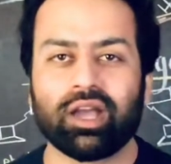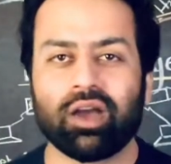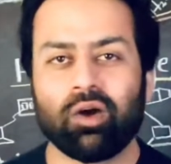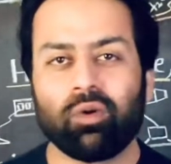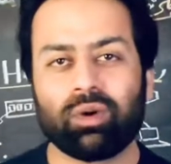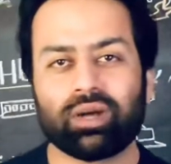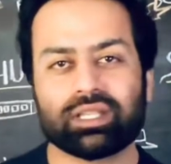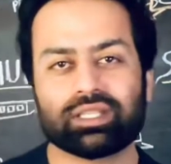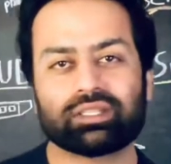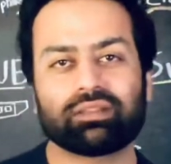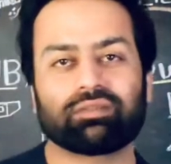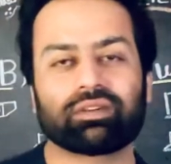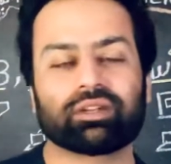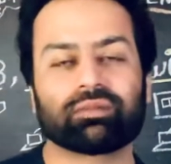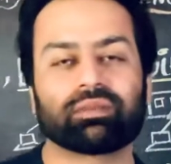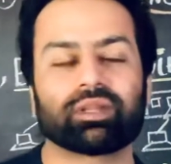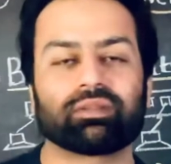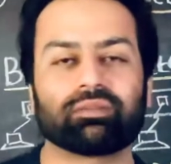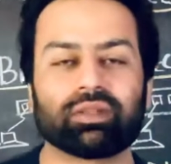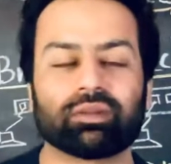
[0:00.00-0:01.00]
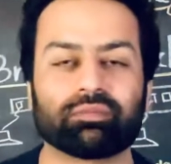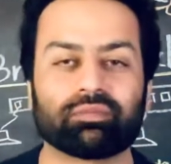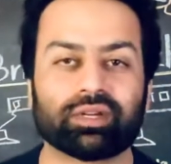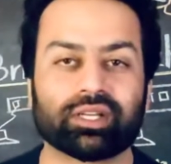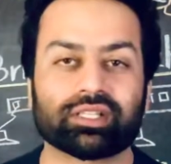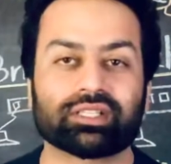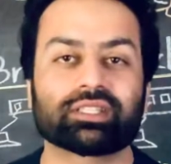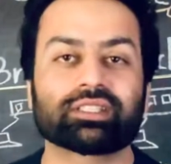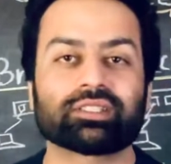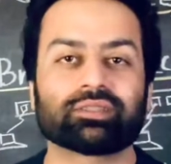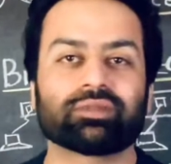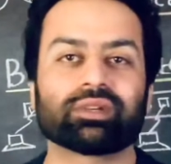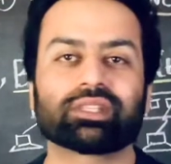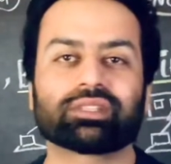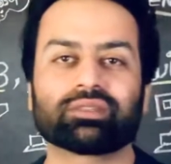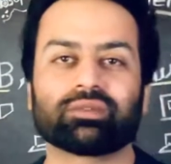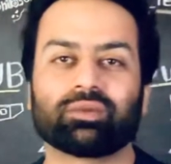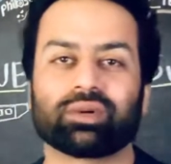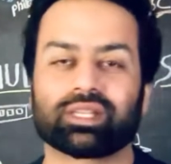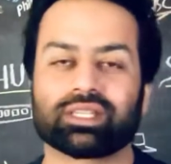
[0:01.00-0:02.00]
What is different between bridge and switch?
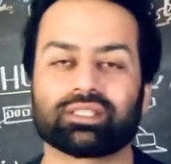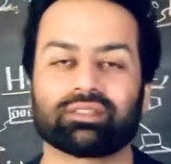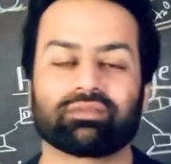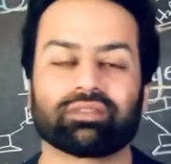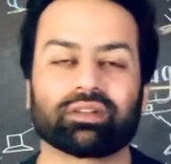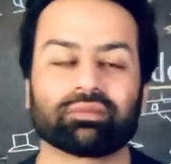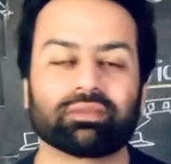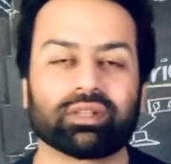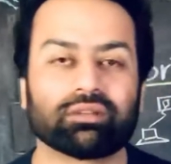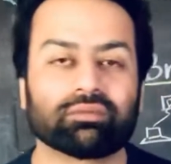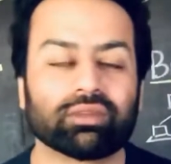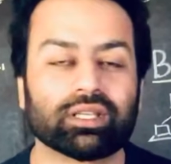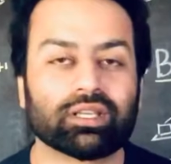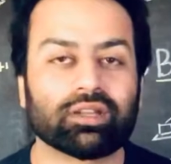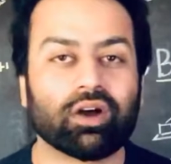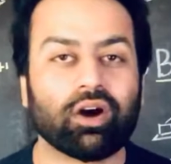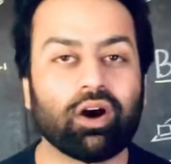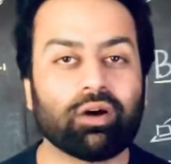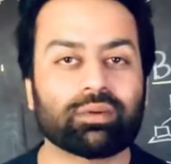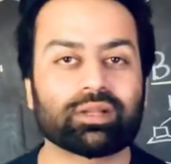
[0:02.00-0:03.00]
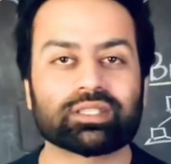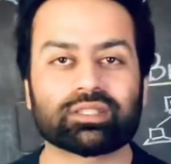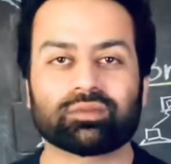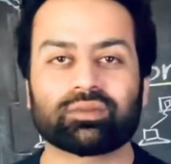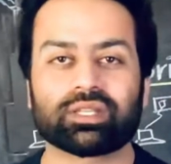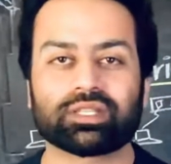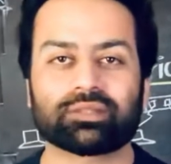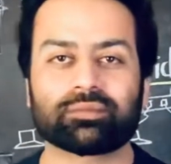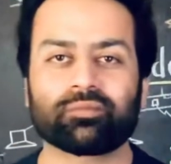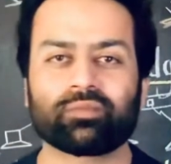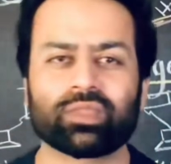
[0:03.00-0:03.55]
What is different between hub and switch?